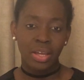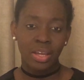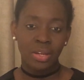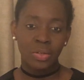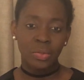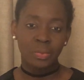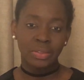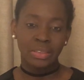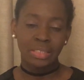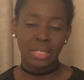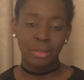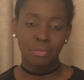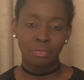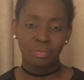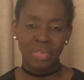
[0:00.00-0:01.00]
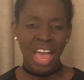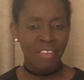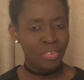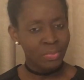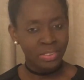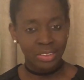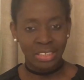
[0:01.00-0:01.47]
you can always, um,
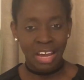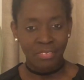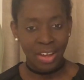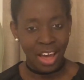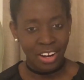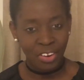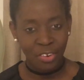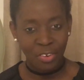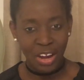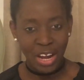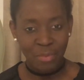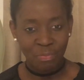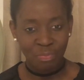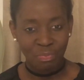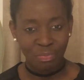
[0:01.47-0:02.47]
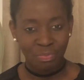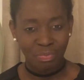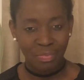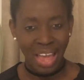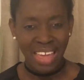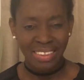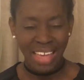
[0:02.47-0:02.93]
everyone should have a hand cream
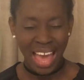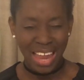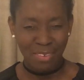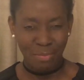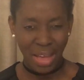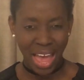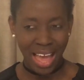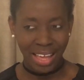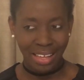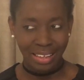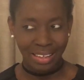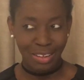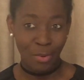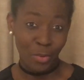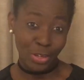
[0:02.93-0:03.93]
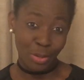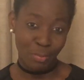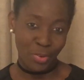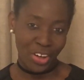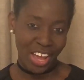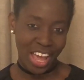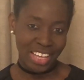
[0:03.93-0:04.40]
in their handbag or your
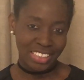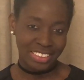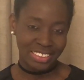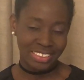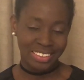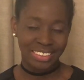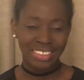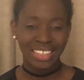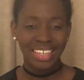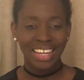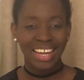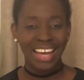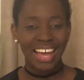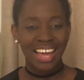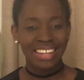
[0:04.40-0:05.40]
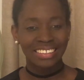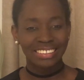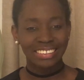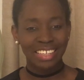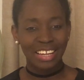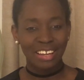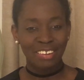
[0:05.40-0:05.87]
pockets.
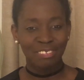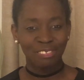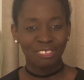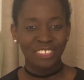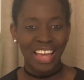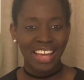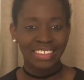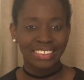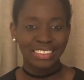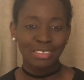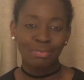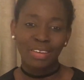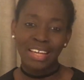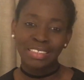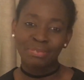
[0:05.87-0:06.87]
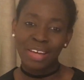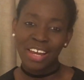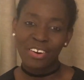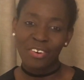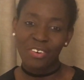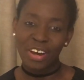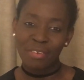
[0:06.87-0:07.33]
And uh, yeah, just apply some
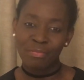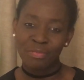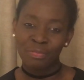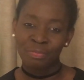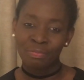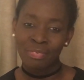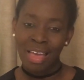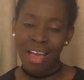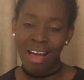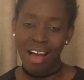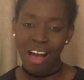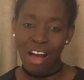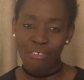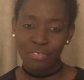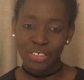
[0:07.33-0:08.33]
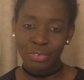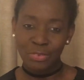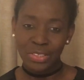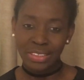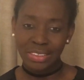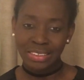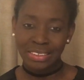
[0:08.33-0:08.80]
hand cream
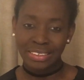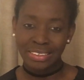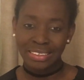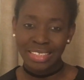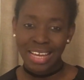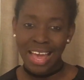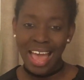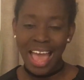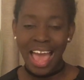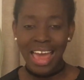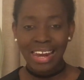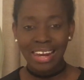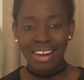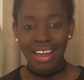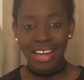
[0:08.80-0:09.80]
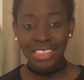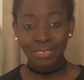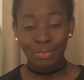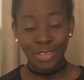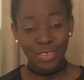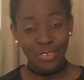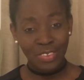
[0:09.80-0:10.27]
afterwards. And
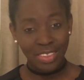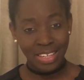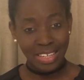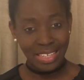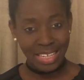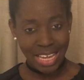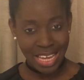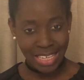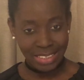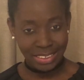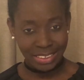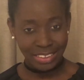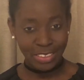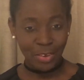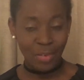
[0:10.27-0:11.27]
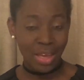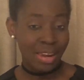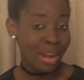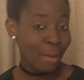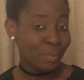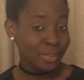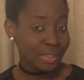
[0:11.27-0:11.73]
last but not the least, so in
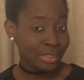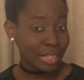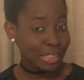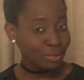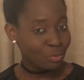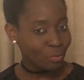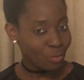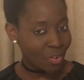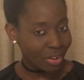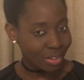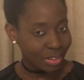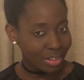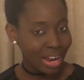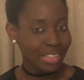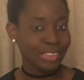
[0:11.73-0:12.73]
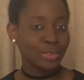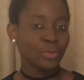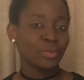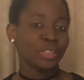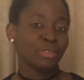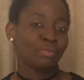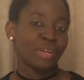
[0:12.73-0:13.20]
episode one, I
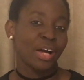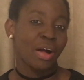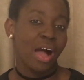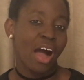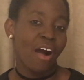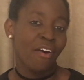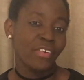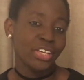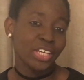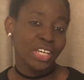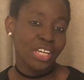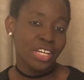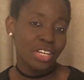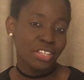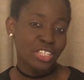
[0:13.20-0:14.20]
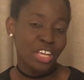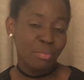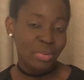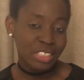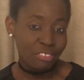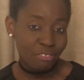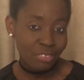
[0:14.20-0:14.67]
talked about how you can use
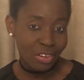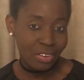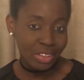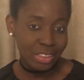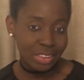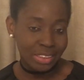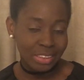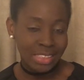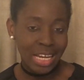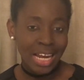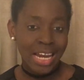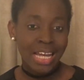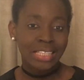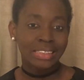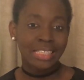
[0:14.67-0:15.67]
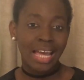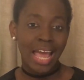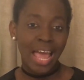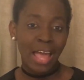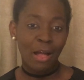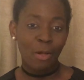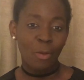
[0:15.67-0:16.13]
humidifiers to
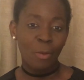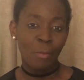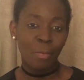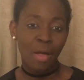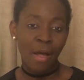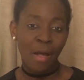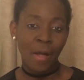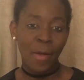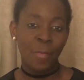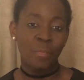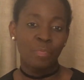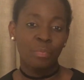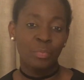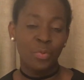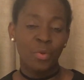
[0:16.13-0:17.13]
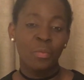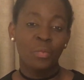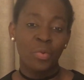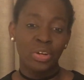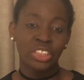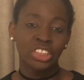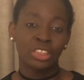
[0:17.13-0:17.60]
help um, put
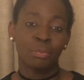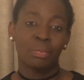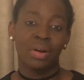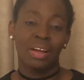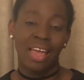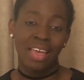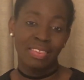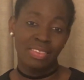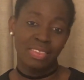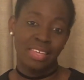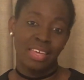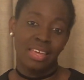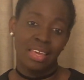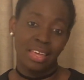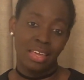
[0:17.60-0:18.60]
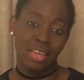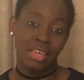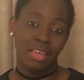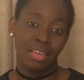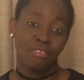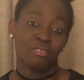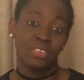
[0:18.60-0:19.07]
moisture back in
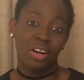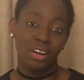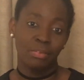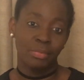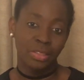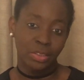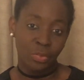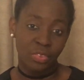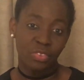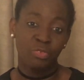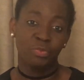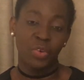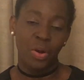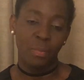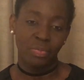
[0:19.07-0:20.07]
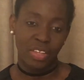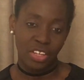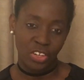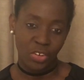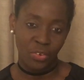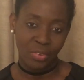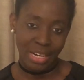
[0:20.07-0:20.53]
the environment or the room
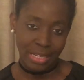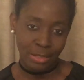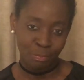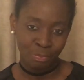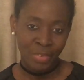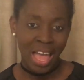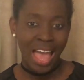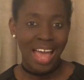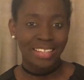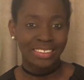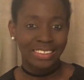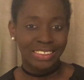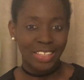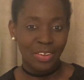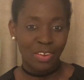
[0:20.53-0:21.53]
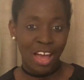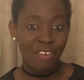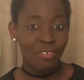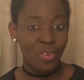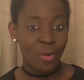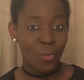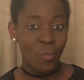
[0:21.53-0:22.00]
that you're in. And so
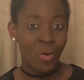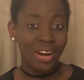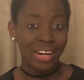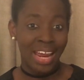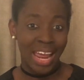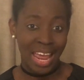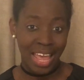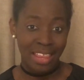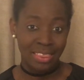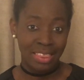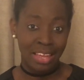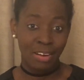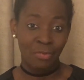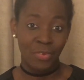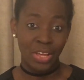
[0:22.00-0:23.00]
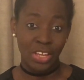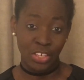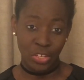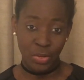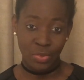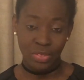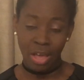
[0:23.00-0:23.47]
I've got one here that we
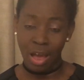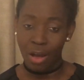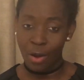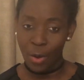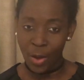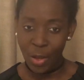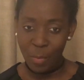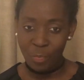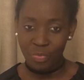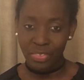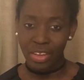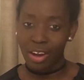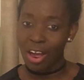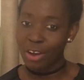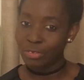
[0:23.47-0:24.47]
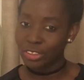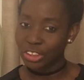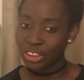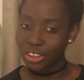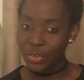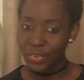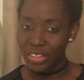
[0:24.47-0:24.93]
use at home that I would
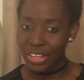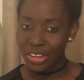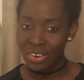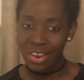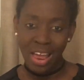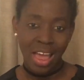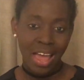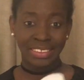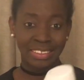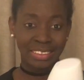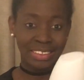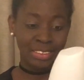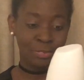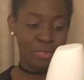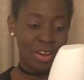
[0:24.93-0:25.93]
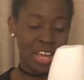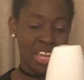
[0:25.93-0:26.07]
show you. This is what a